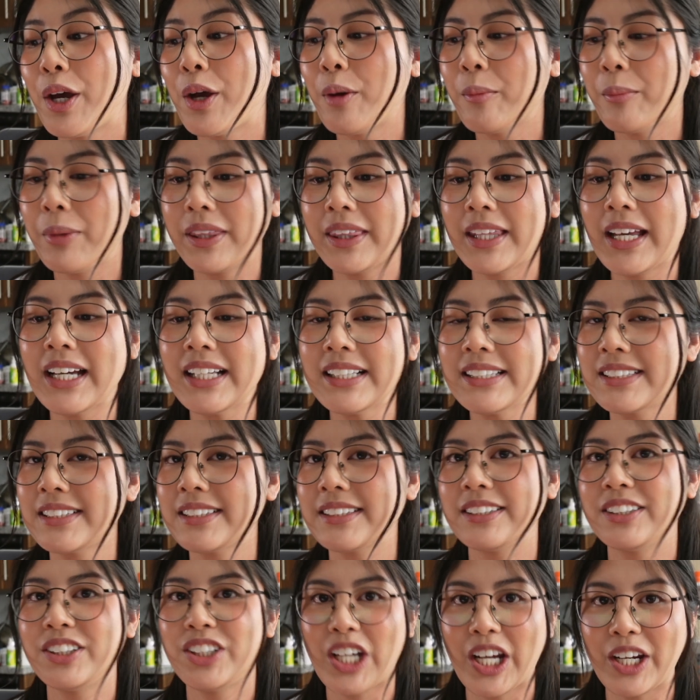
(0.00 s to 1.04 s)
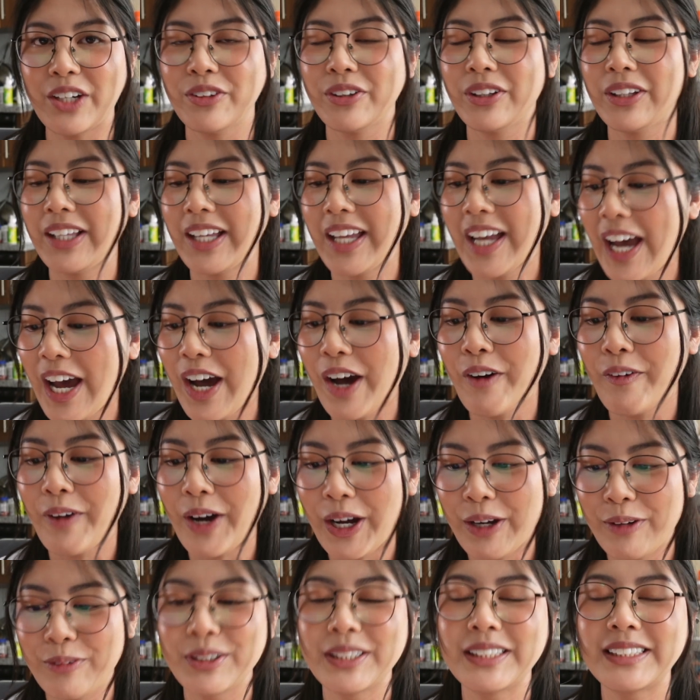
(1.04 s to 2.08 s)
but that's generally how
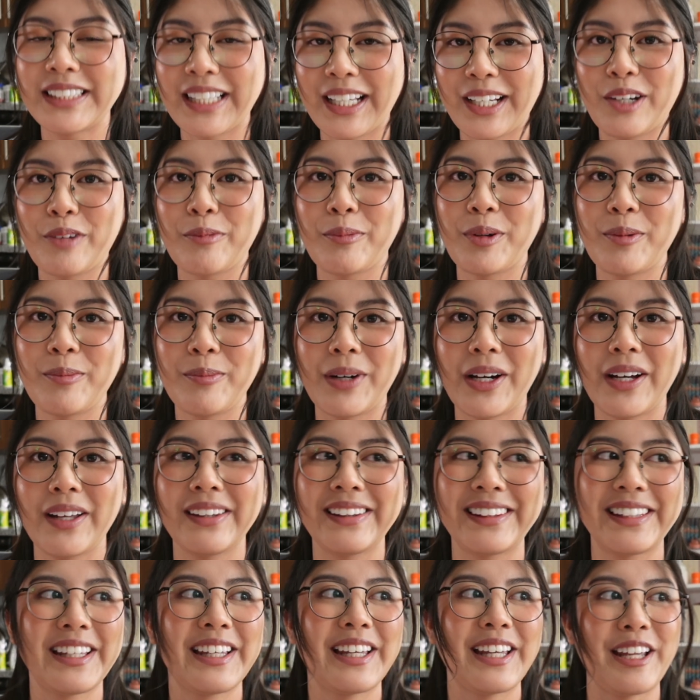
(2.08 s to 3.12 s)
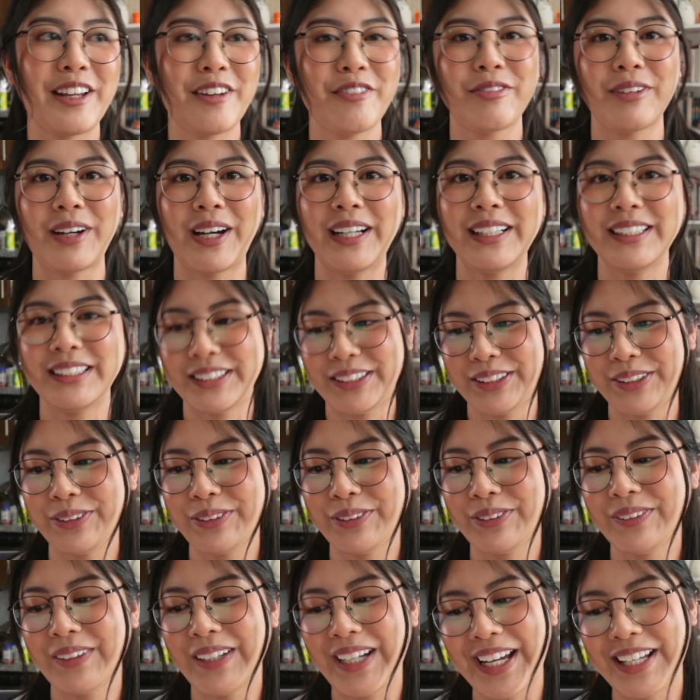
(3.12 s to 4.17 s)
I would set up a month if I
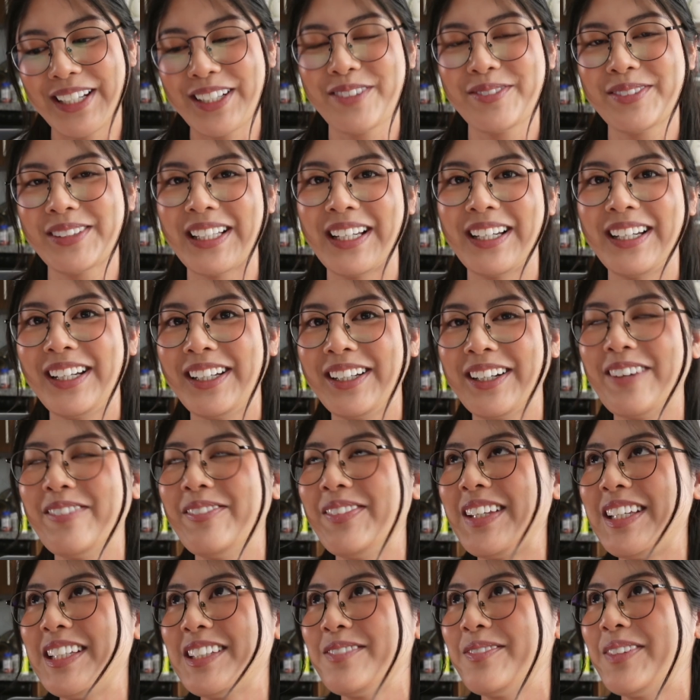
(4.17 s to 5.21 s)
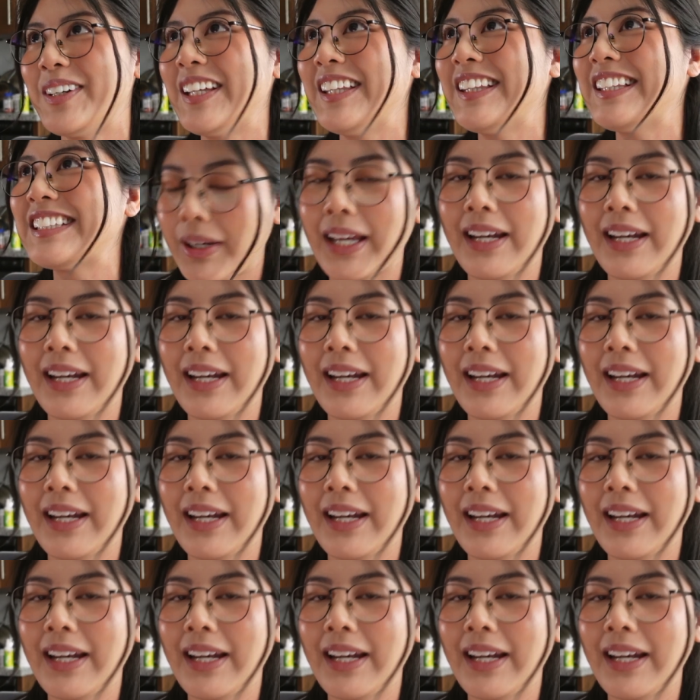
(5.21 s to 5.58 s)
do end up setting up these months.